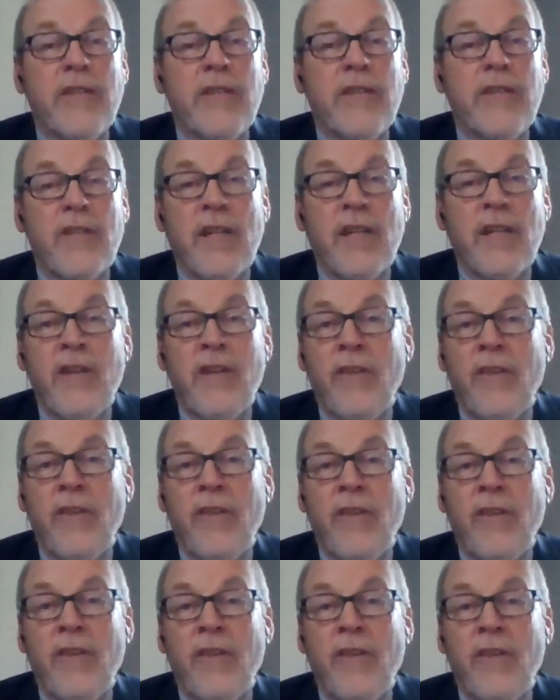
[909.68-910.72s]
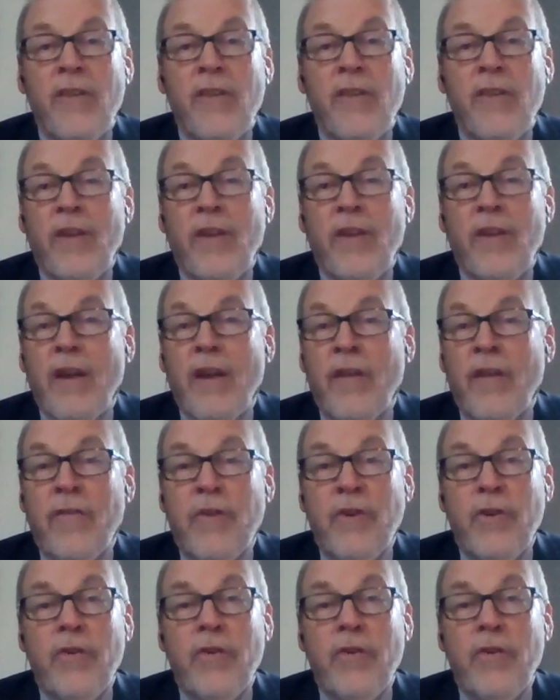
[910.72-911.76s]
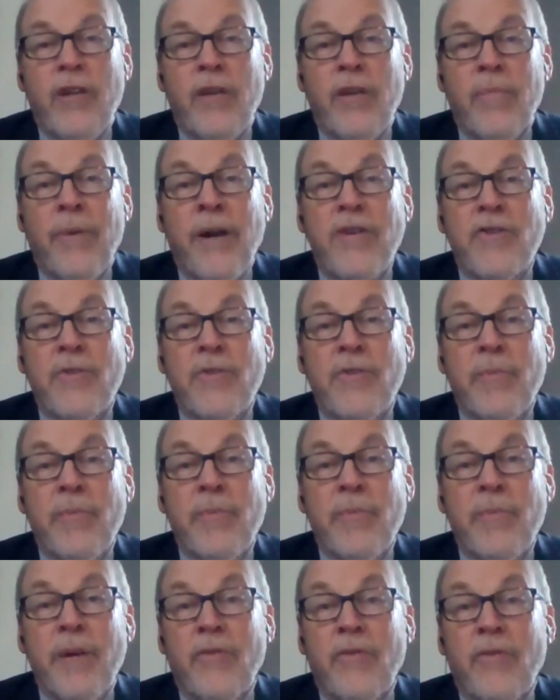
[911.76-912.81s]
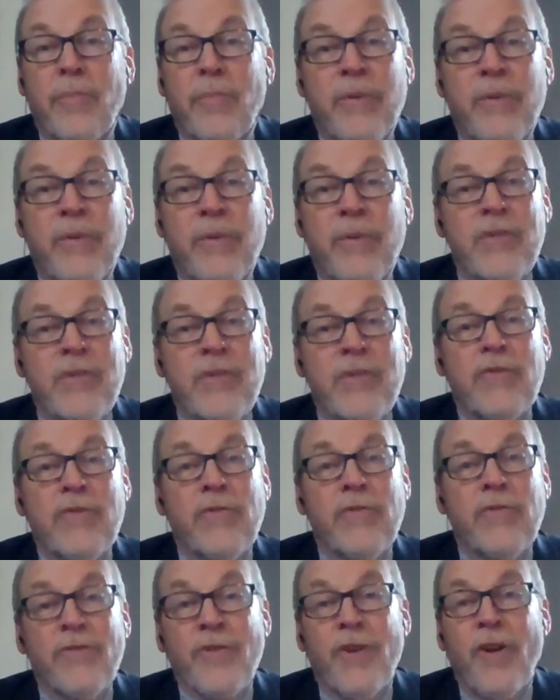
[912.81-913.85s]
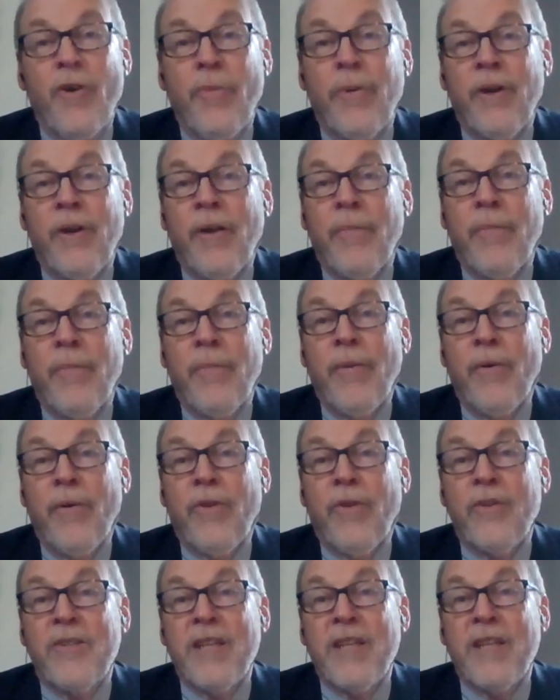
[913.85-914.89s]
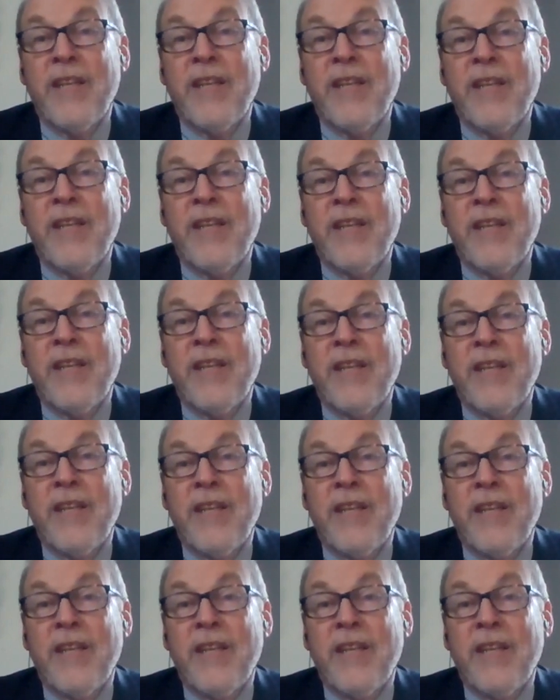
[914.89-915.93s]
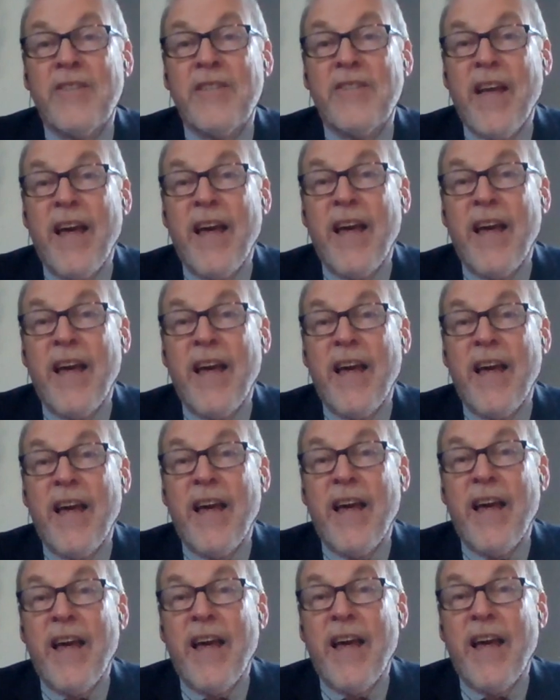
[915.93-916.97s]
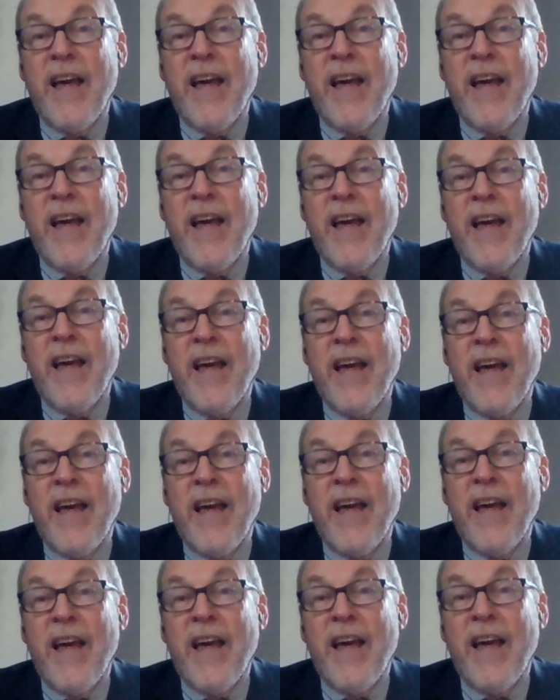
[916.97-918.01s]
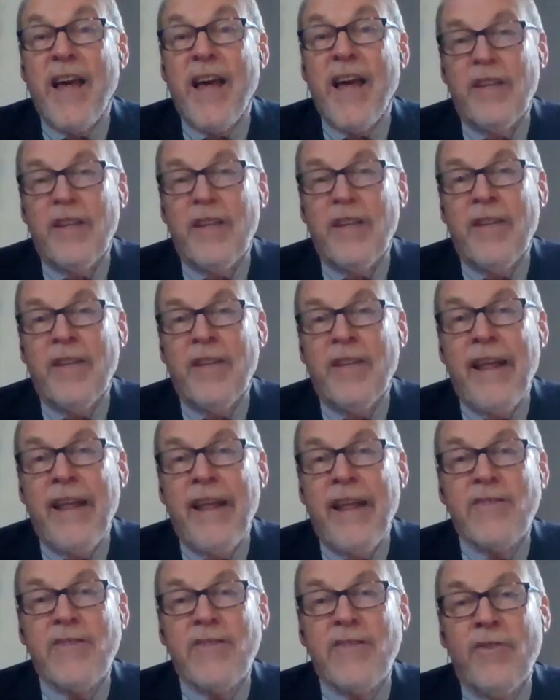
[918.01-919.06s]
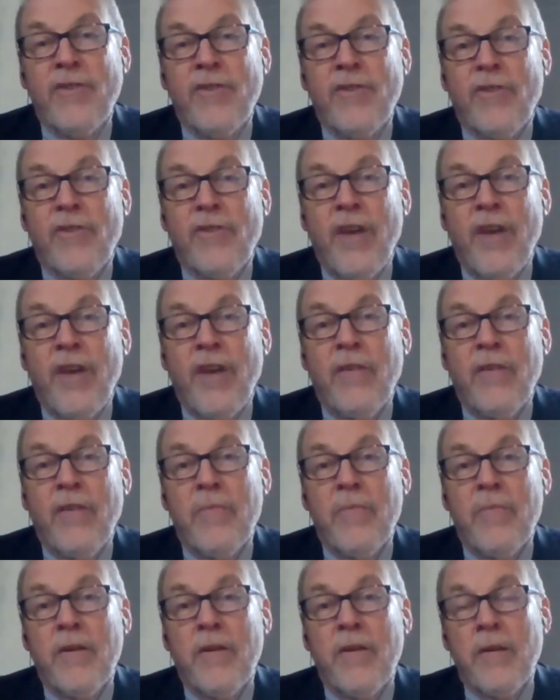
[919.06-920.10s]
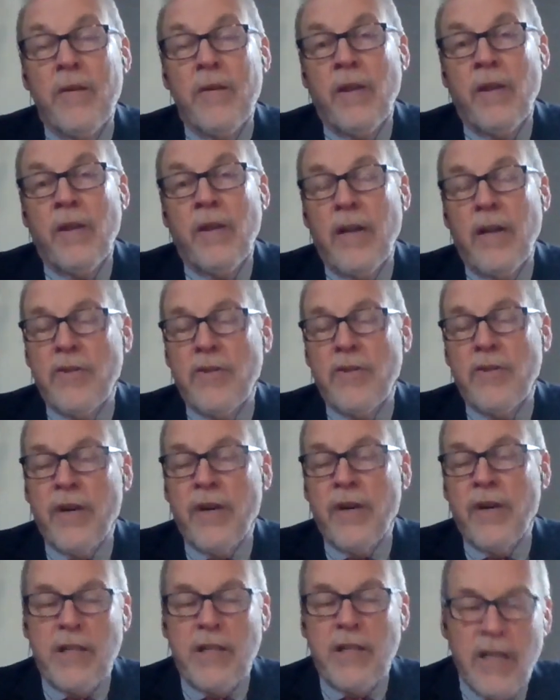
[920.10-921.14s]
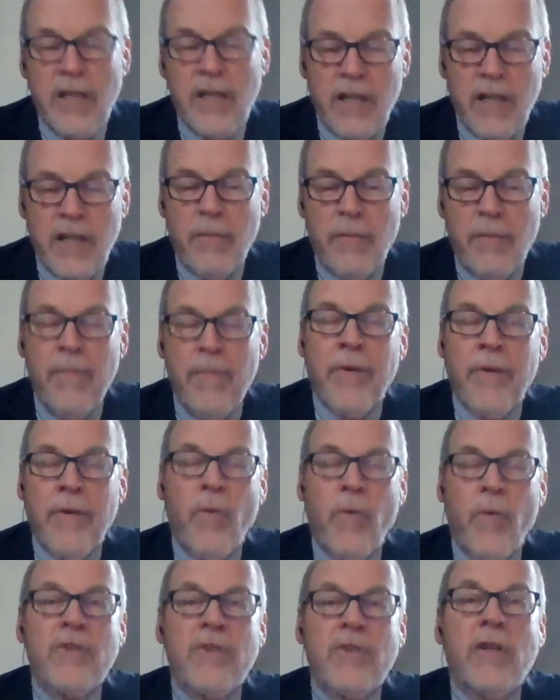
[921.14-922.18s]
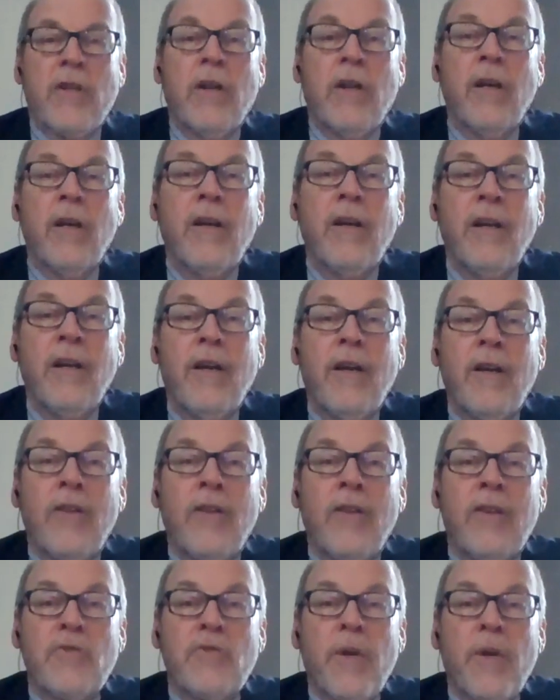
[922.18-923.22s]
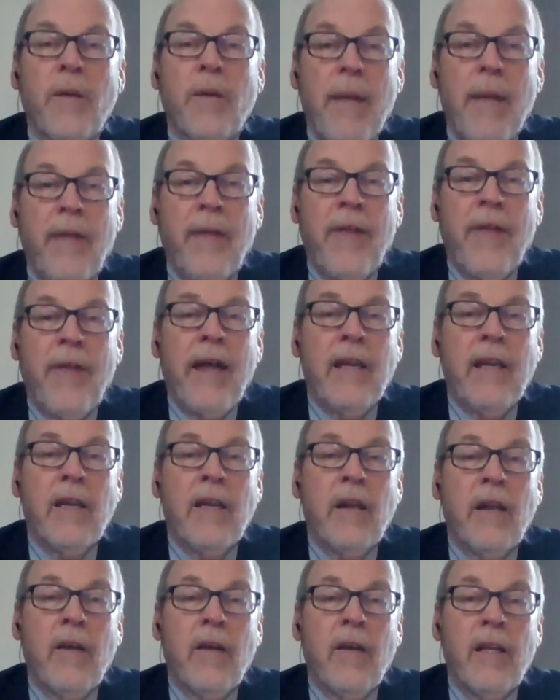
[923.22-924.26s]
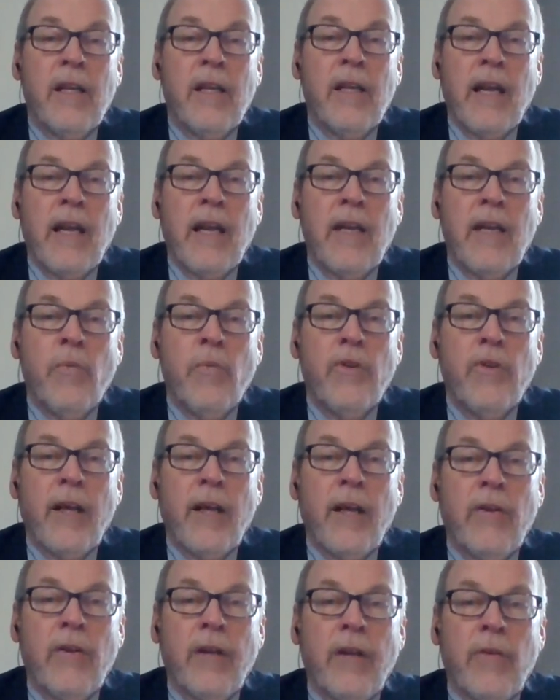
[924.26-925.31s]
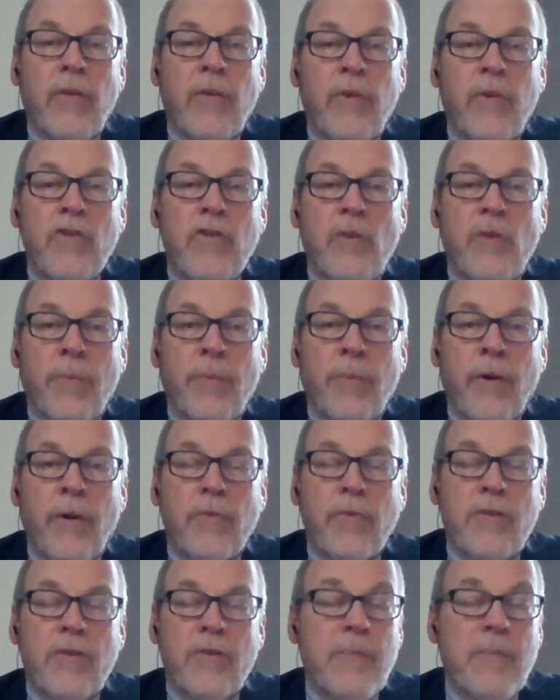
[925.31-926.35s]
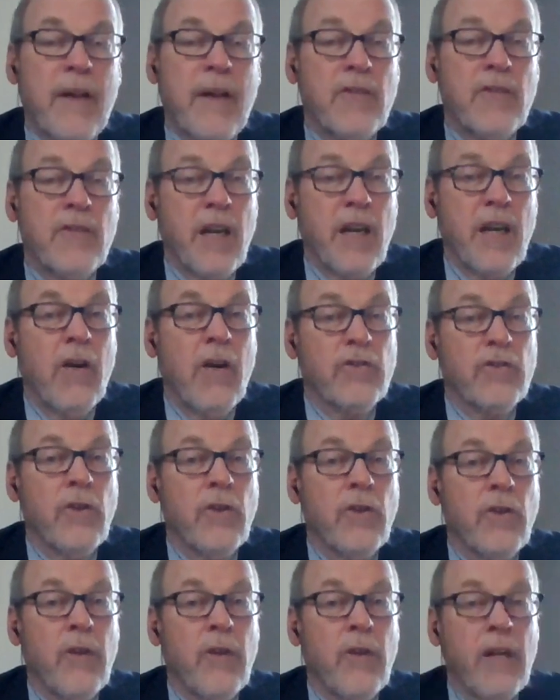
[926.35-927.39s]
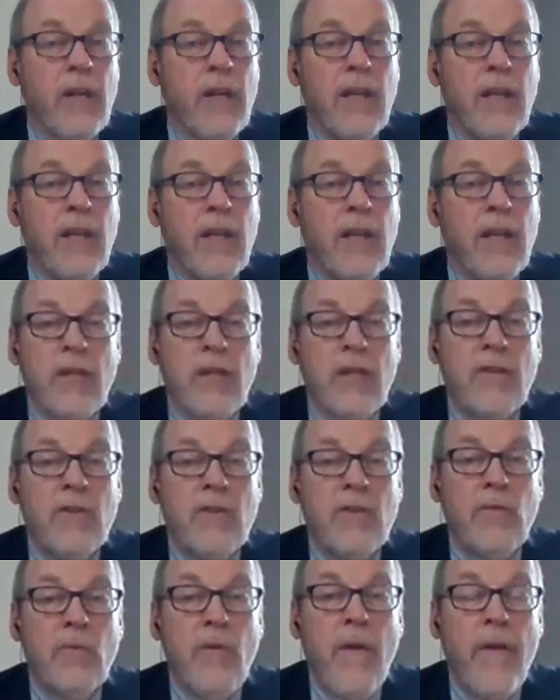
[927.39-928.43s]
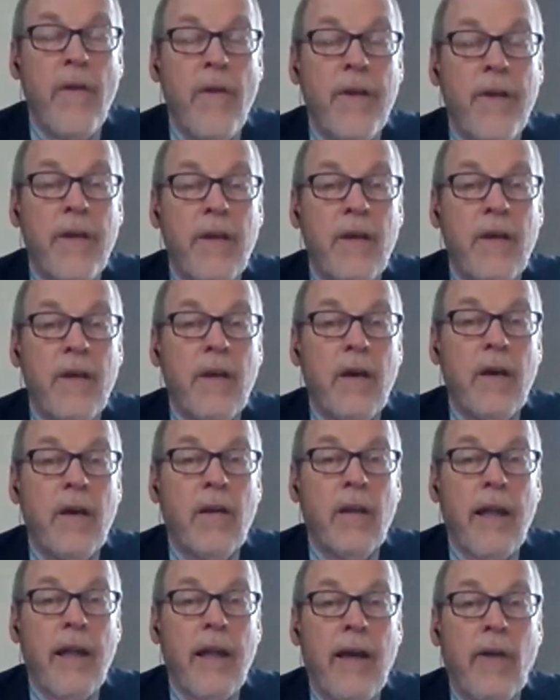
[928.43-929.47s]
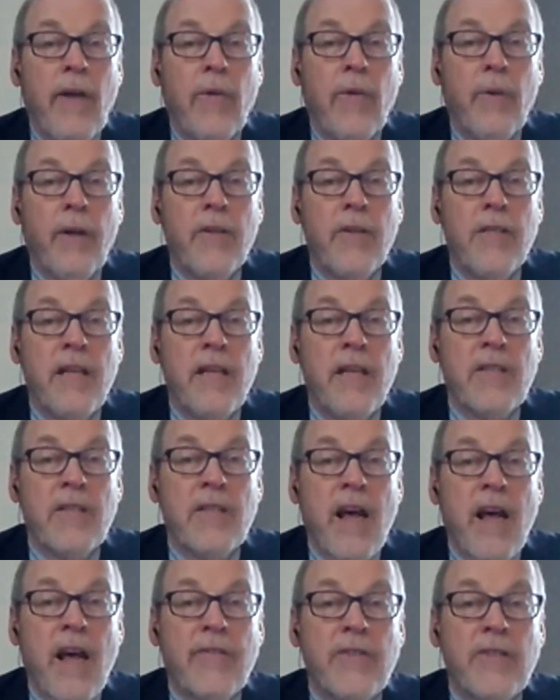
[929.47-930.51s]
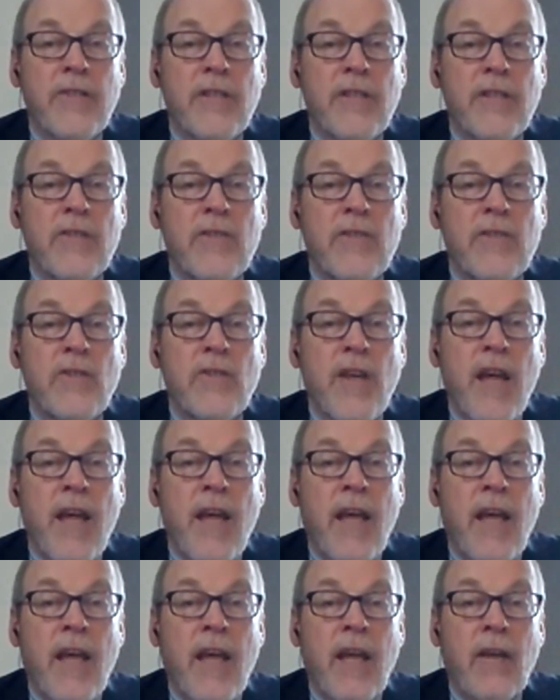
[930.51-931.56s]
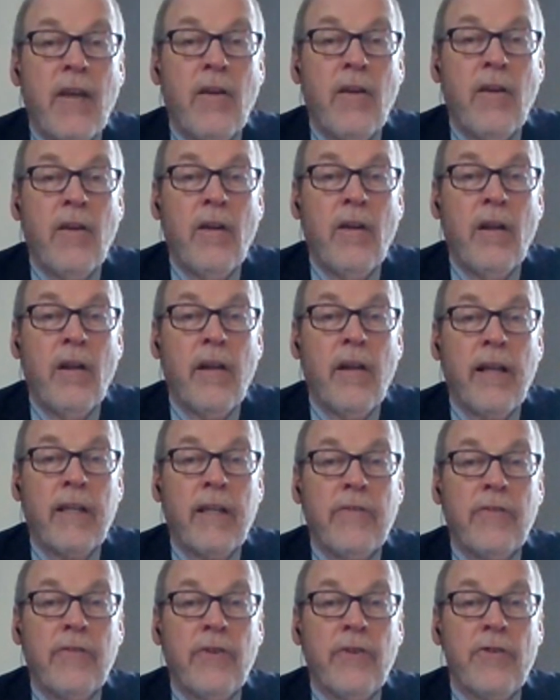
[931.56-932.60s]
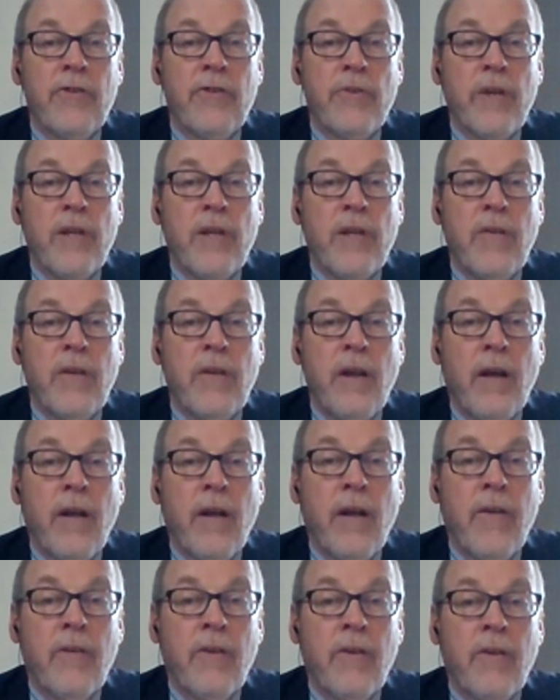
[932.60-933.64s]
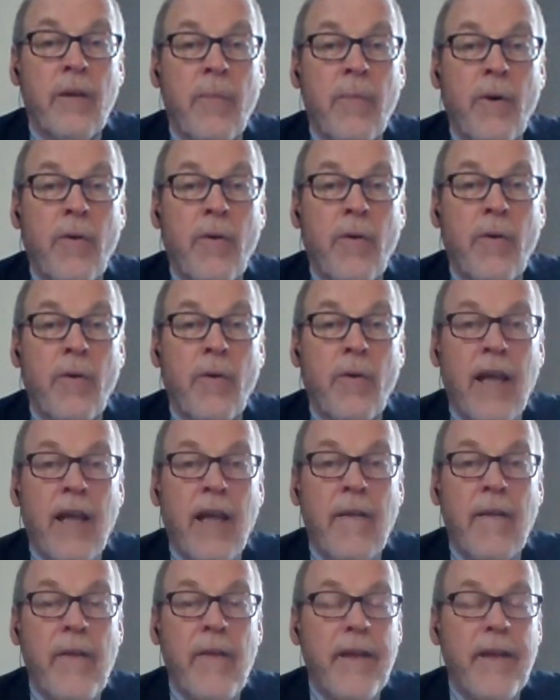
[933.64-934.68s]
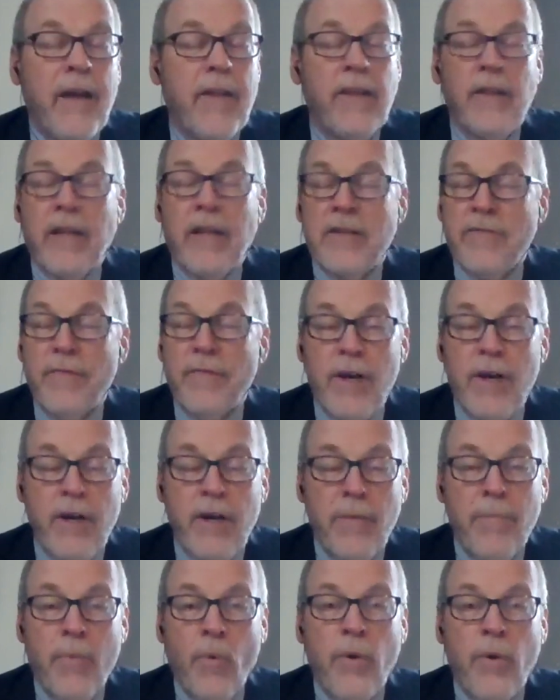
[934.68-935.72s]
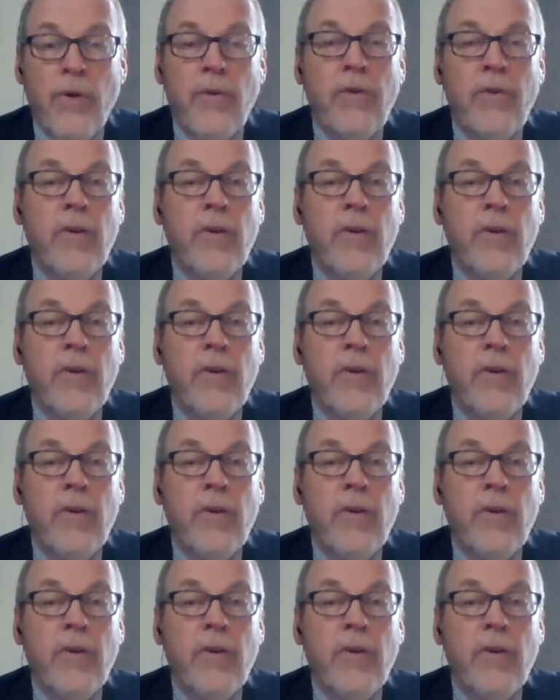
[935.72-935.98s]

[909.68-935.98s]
said to the governor, you're going to get pressure because Bristol's going to open up on the Tennessee side, go to my favorite wing place on the other side of State Street. That's going to create a lot of stress. He did get a question this week about that and indicated he would take a look at a regional approach. It's my understanding also that he has agreed to allow dentist offices and elective surgery to come online. I think that's very important.